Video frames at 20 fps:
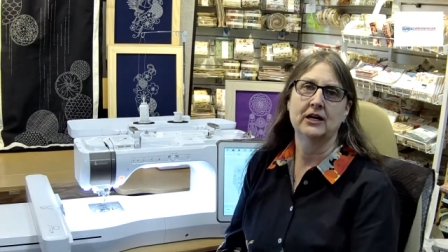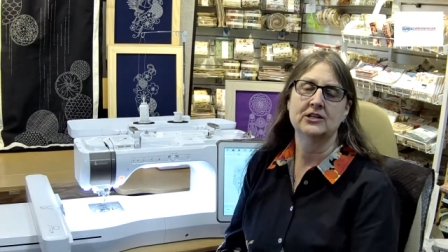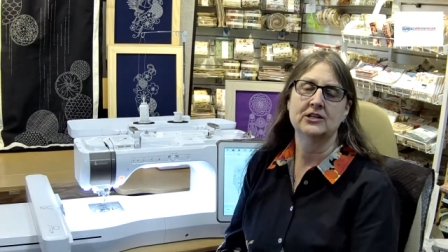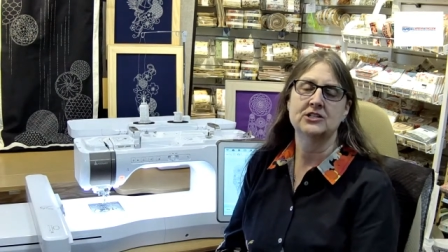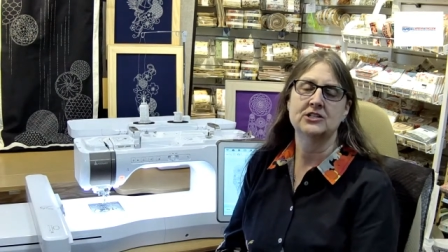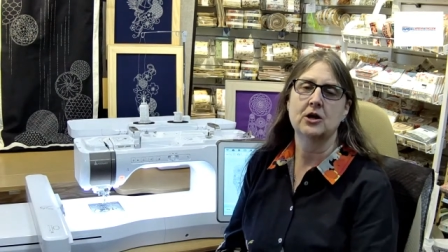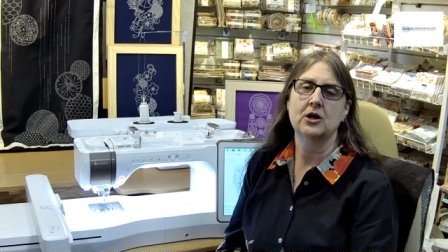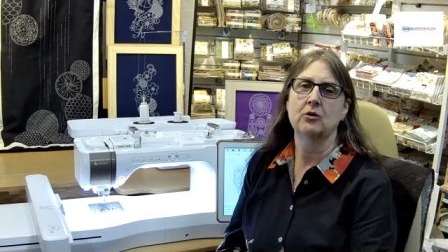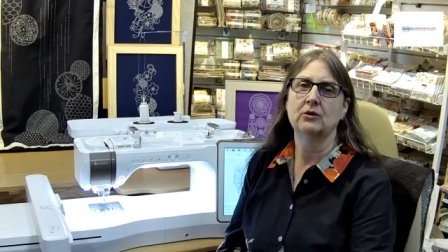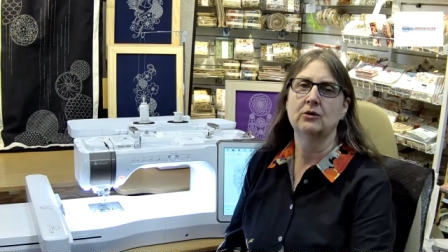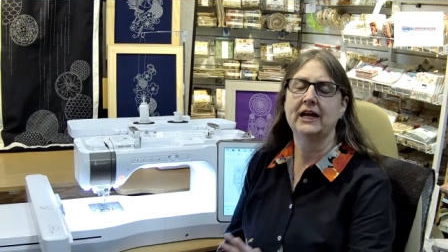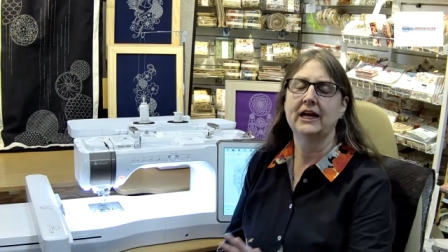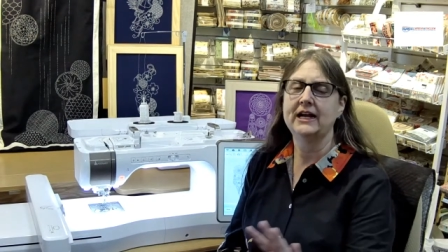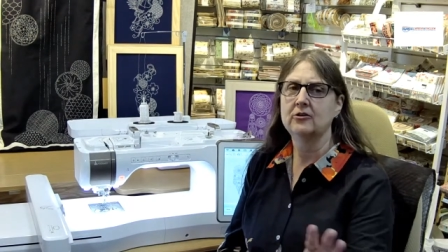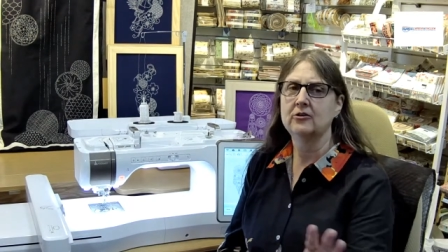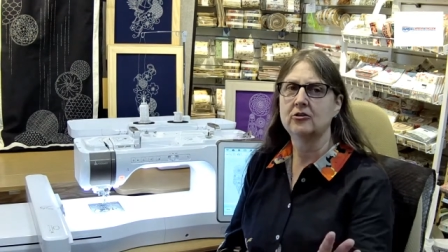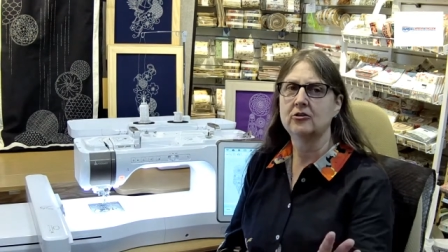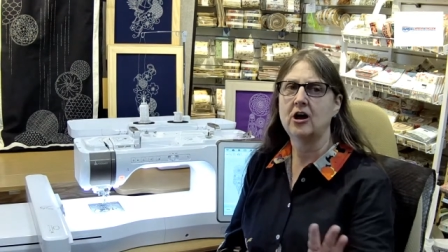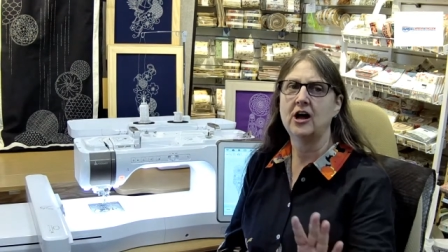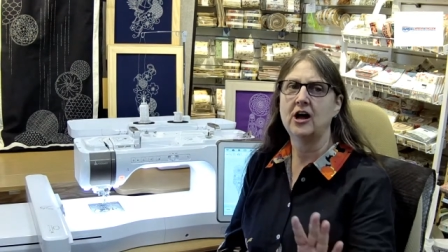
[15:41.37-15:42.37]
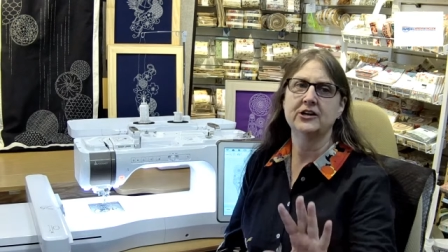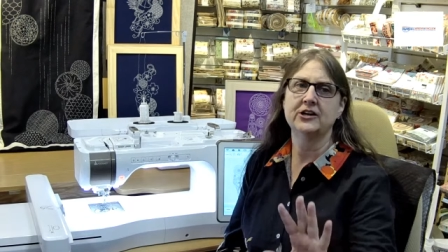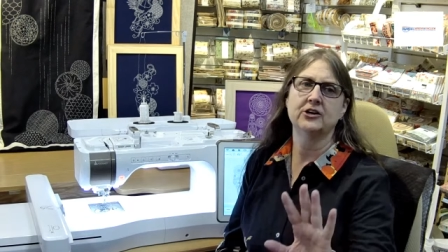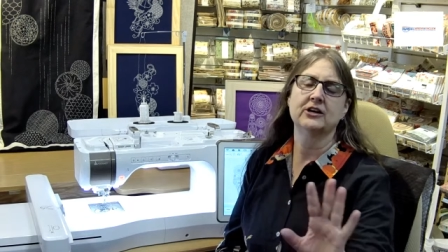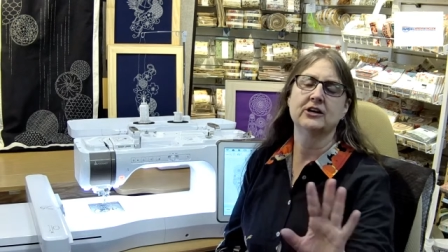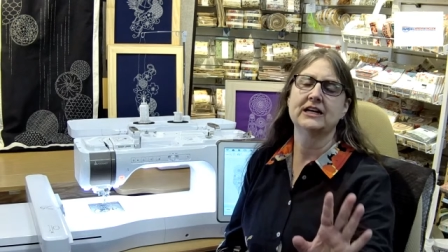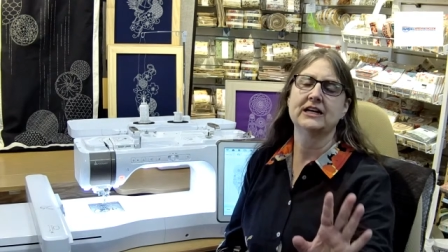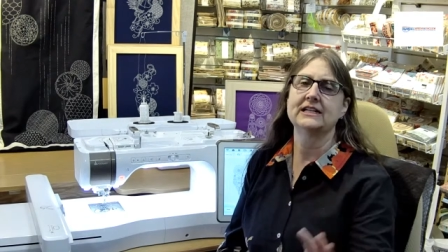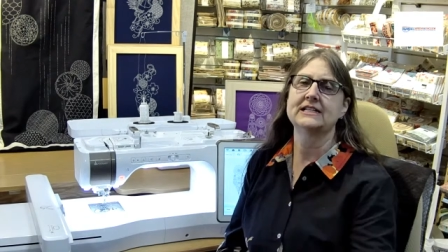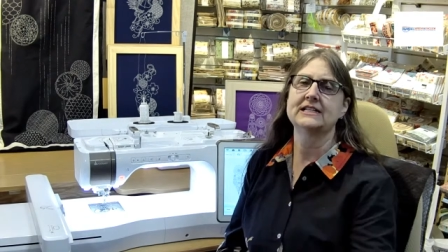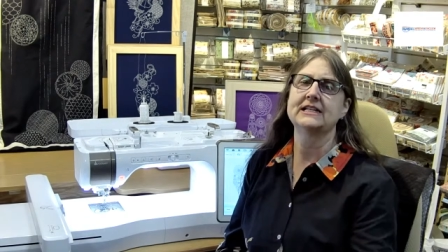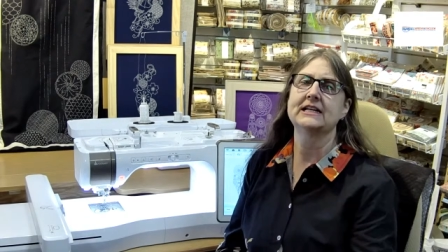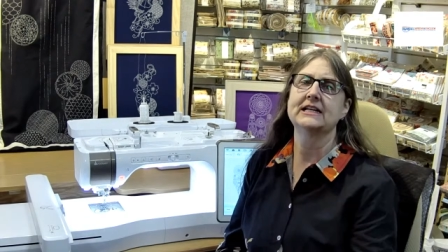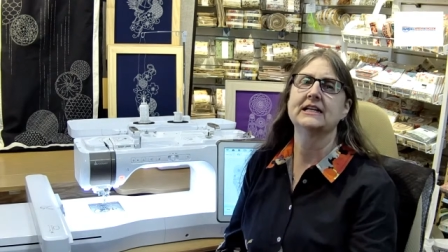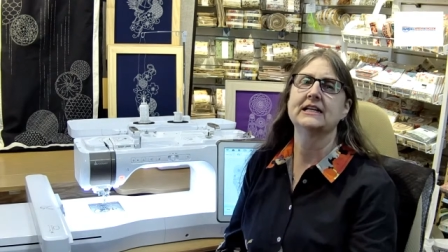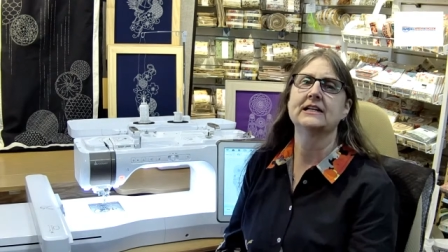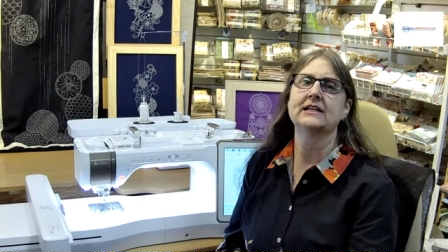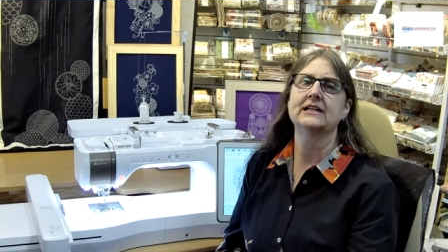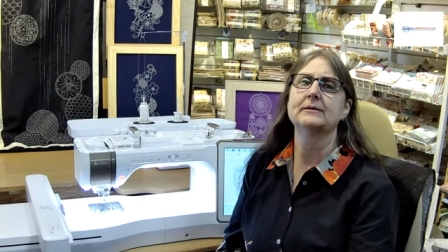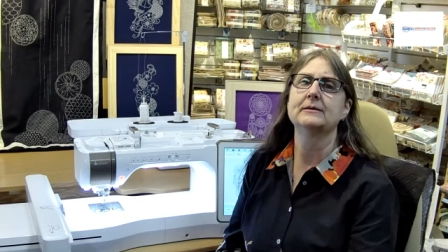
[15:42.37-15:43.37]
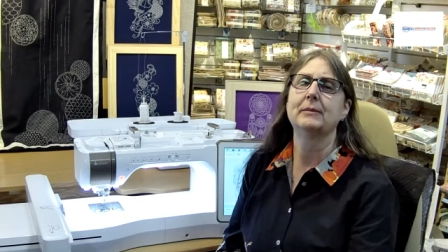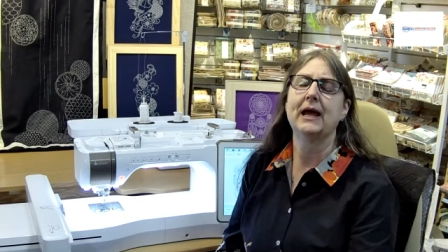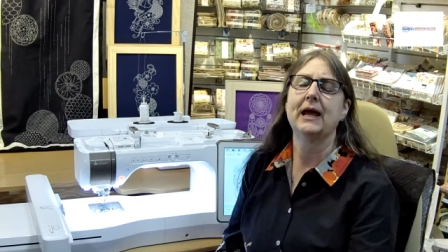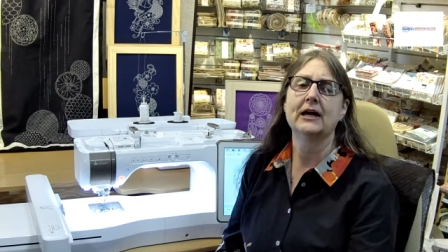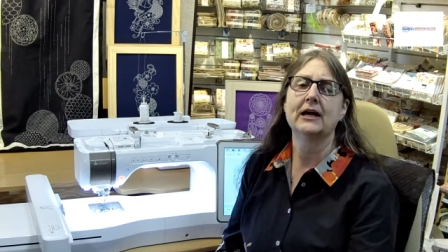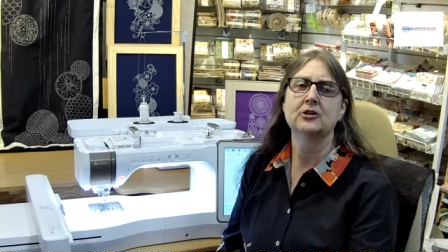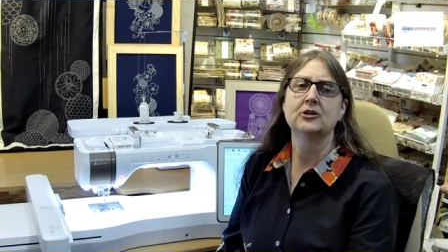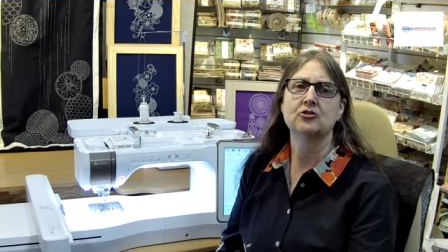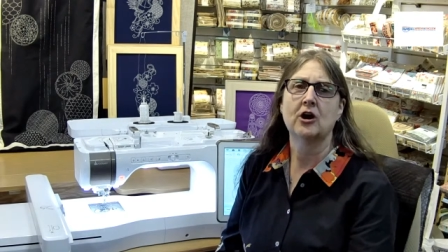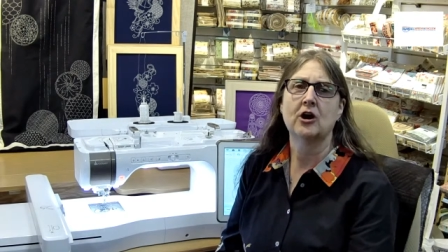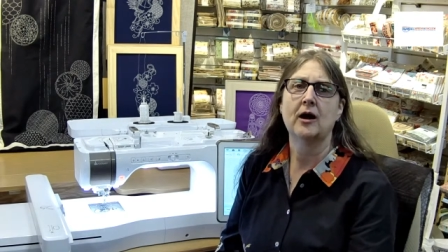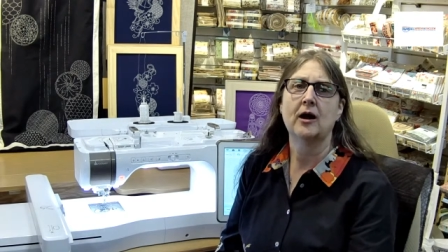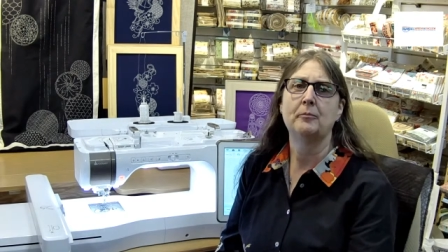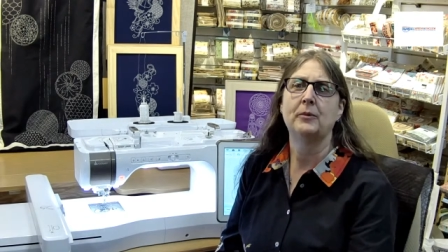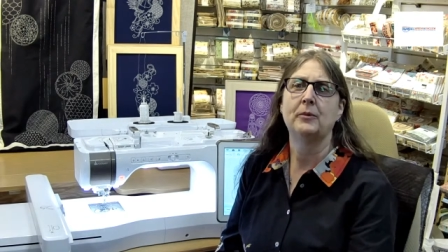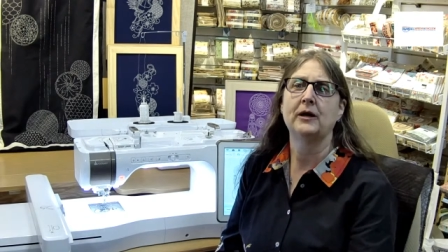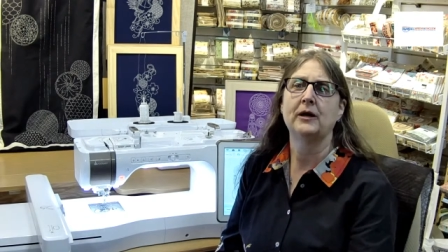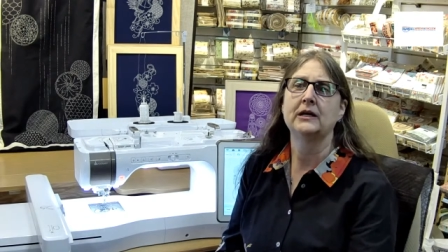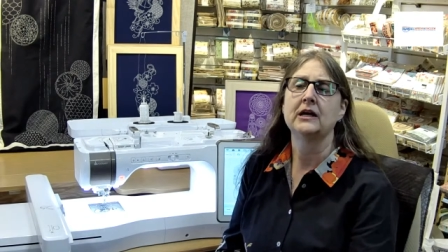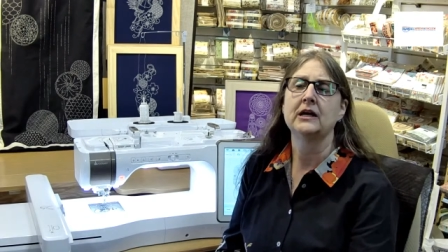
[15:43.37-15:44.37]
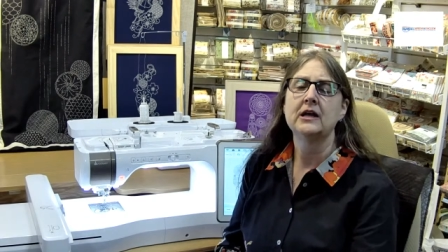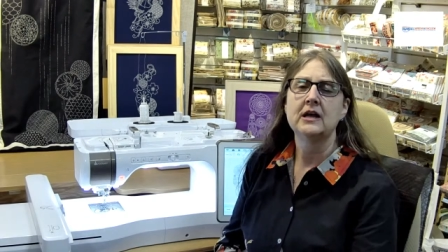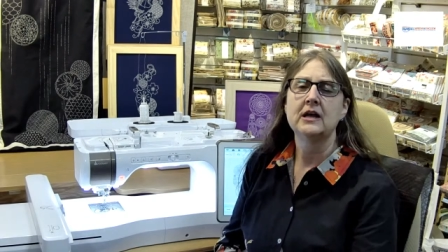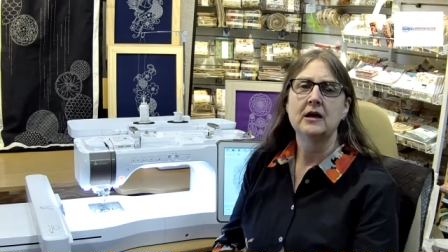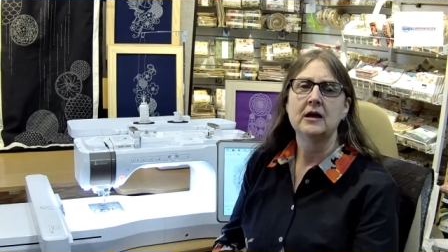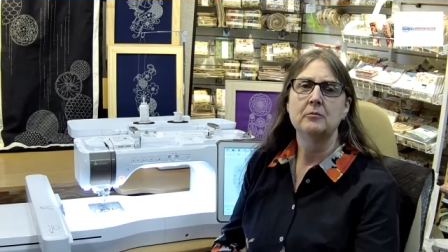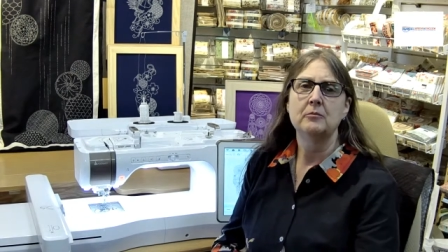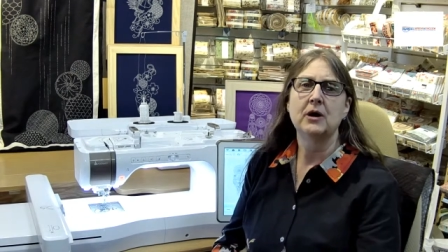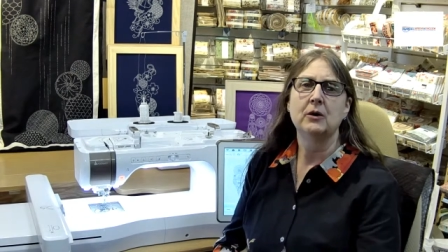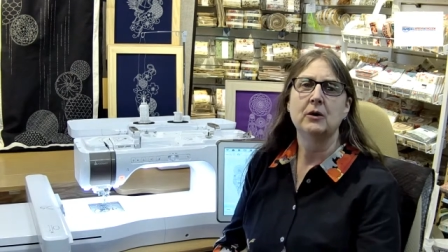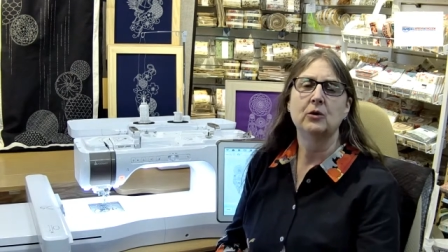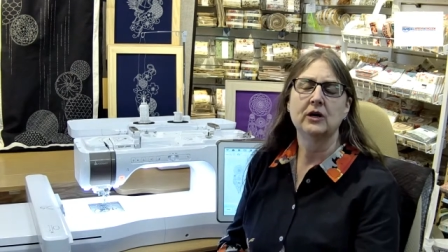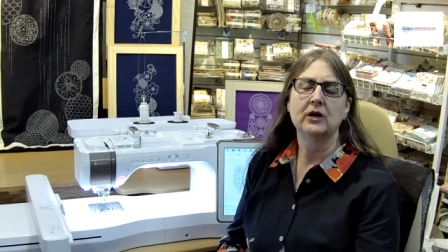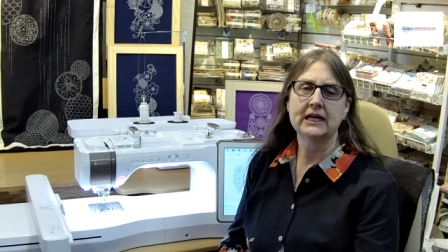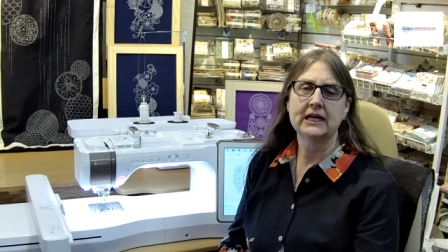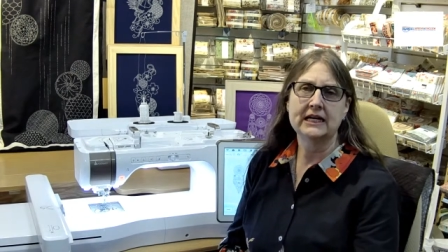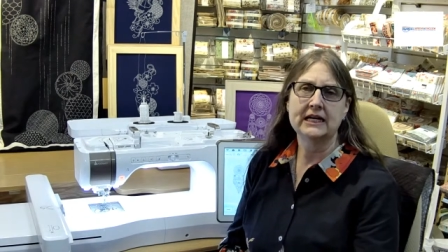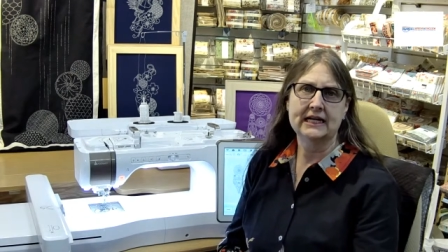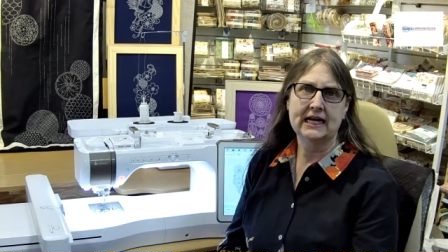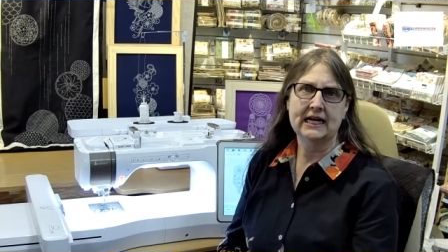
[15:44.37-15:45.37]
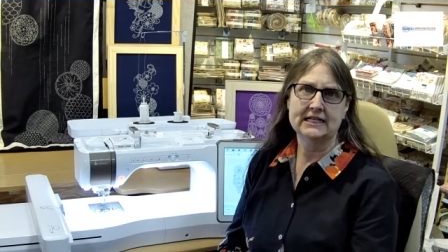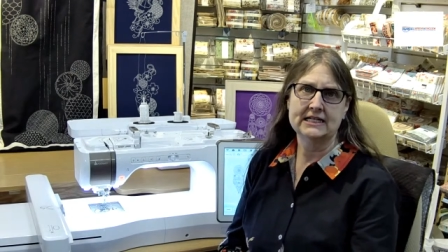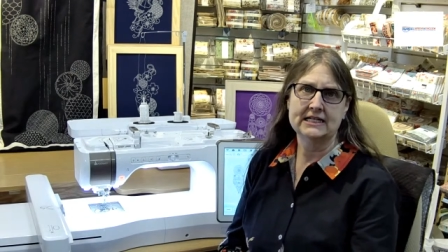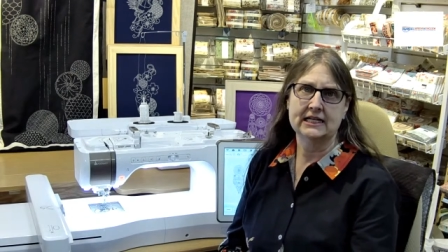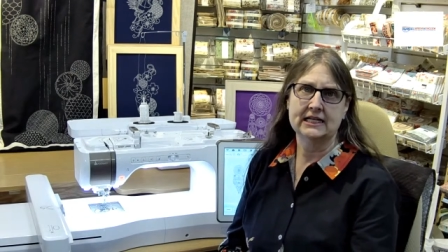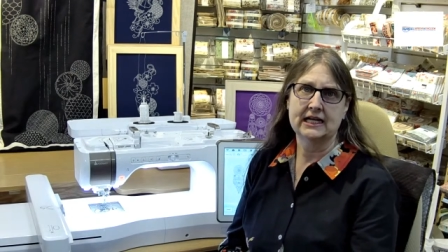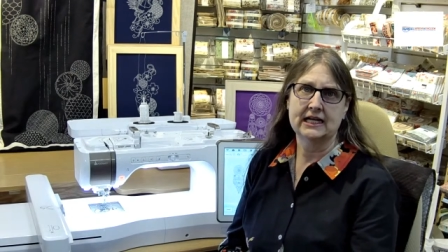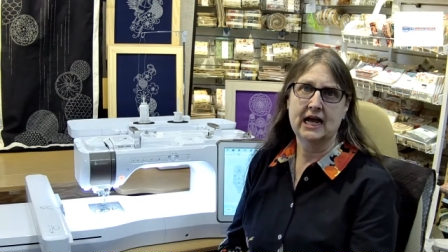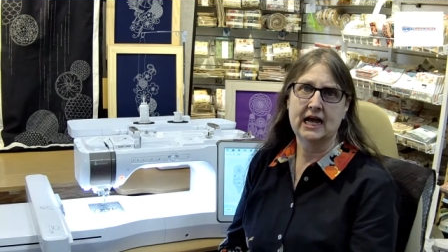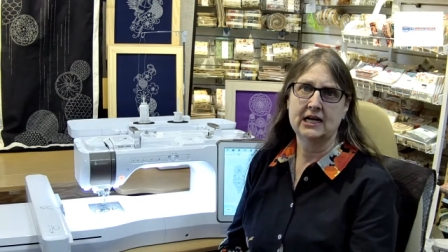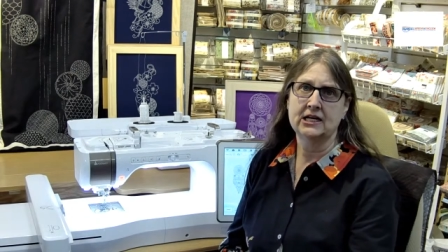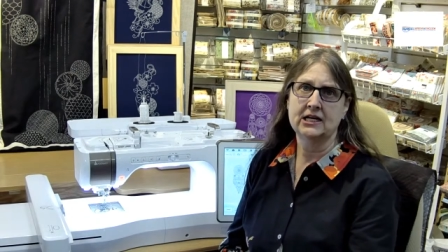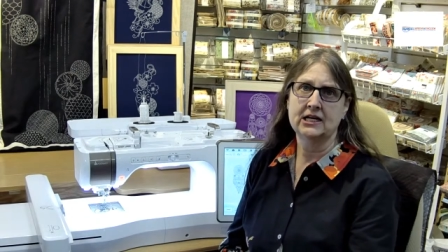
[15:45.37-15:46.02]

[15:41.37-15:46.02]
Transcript: So later on, you're going to see it. It's a backdrop, but but we're going to get to that.